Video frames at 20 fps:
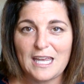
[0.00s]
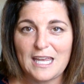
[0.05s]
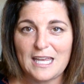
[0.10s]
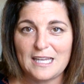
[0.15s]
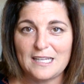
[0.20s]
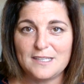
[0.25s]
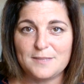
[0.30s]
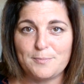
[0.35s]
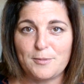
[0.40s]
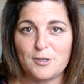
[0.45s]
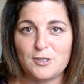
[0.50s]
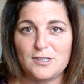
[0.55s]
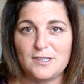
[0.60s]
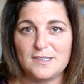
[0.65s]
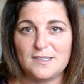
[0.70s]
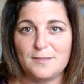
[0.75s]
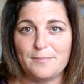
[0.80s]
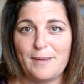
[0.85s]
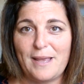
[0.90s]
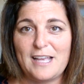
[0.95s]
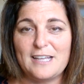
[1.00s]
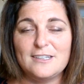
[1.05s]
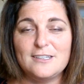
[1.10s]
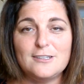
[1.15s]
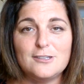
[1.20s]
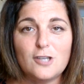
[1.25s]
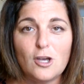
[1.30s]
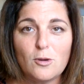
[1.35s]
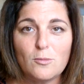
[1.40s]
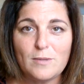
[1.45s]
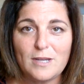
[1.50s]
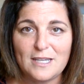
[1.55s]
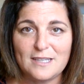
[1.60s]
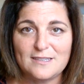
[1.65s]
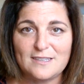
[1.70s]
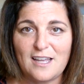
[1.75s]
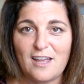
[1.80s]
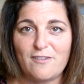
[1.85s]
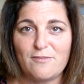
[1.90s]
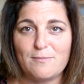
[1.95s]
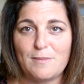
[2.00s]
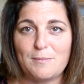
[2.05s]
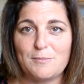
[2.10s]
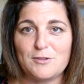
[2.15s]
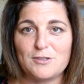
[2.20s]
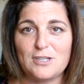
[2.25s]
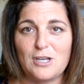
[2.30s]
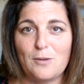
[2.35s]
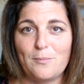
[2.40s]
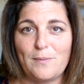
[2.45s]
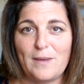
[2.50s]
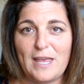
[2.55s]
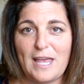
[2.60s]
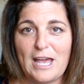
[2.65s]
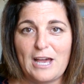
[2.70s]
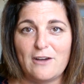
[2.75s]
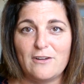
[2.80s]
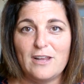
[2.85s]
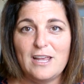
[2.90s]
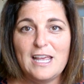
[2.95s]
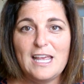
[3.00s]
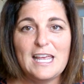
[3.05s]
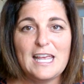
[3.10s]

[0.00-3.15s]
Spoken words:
kids participate and so many staff members helping out.